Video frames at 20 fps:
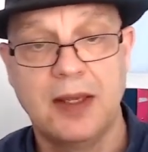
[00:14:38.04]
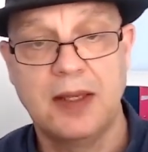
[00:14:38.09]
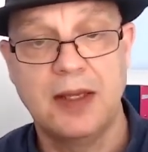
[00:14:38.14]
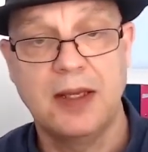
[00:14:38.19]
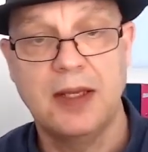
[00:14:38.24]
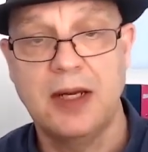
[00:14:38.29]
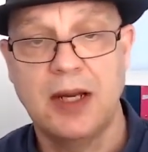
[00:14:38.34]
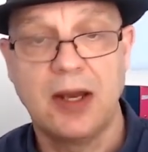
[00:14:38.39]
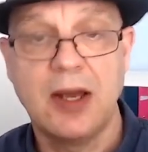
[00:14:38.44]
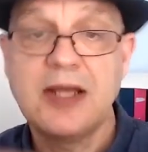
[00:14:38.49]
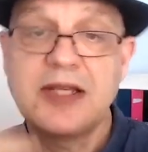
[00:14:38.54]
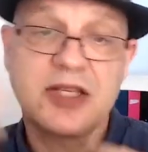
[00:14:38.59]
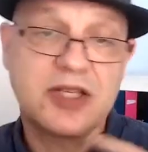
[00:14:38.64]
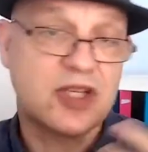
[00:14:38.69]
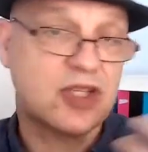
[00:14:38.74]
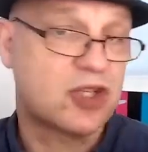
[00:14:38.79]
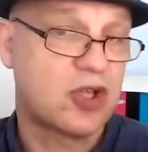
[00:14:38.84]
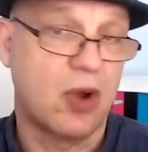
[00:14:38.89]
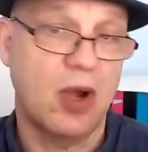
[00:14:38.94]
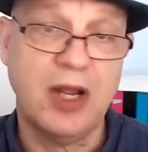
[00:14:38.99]
it's
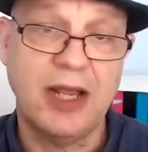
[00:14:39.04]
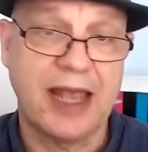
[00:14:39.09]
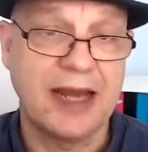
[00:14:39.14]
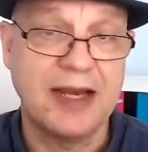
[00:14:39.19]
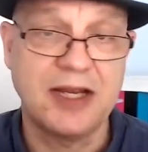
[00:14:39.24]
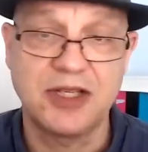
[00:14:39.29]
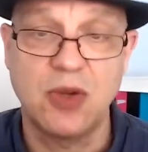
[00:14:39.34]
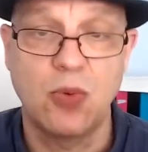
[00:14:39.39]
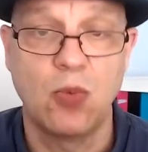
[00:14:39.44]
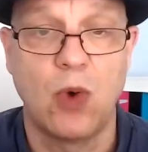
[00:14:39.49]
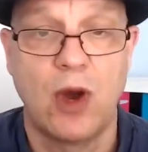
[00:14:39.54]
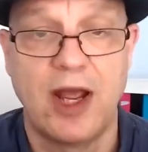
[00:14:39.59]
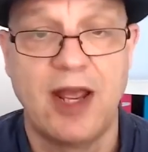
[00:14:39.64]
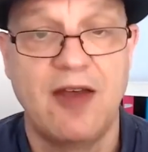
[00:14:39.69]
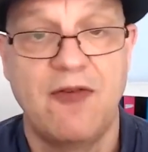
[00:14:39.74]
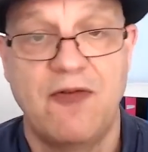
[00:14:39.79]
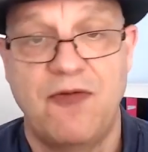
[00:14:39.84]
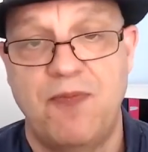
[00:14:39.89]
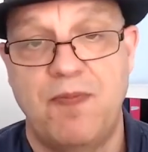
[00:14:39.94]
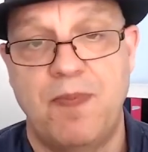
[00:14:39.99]
just, again, it's a way
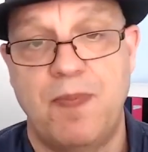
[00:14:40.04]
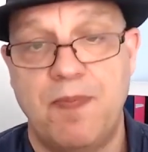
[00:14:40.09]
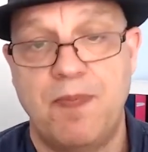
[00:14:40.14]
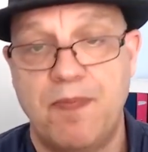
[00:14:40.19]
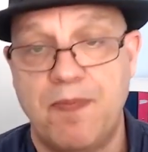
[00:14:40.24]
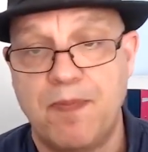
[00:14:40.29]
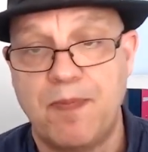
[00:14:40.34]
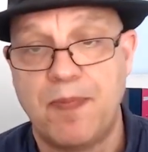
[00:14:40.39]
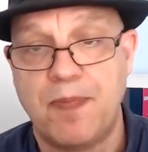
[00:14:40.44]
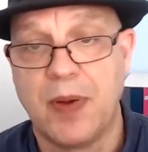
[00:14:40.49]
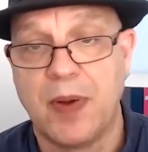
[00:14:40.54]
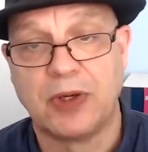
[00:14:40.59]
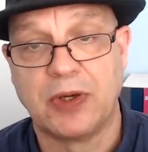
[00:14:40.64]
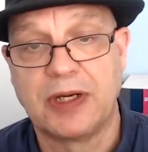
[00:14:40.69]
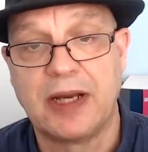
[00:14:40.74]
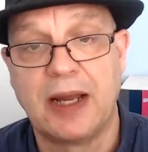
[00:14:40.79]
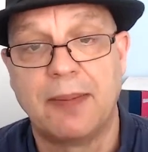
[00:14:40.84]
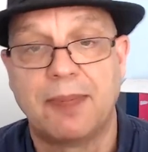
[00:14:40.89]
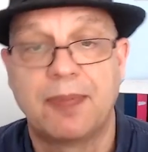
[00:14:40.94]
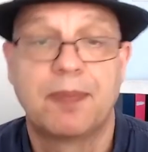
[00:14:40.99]
of
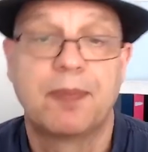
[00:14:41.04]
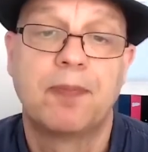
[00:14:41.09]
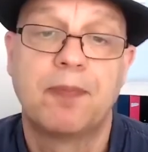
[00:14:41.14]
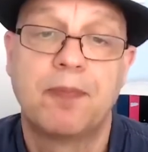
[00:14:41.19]
building up.